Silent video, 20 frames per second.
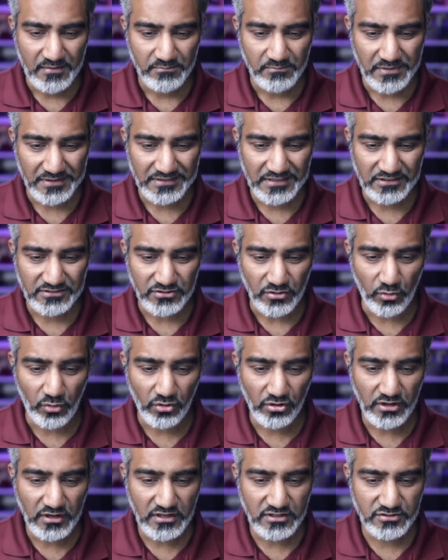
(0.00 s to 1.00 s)
But this
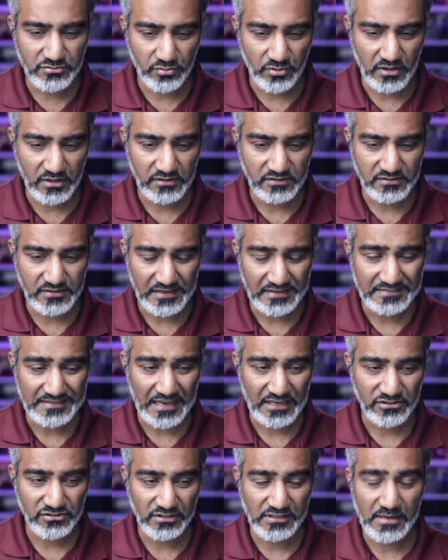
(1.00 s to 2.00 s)
orange one is
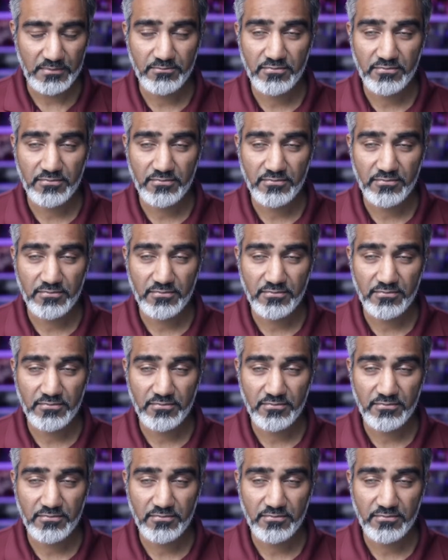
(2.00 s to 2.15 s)
actually a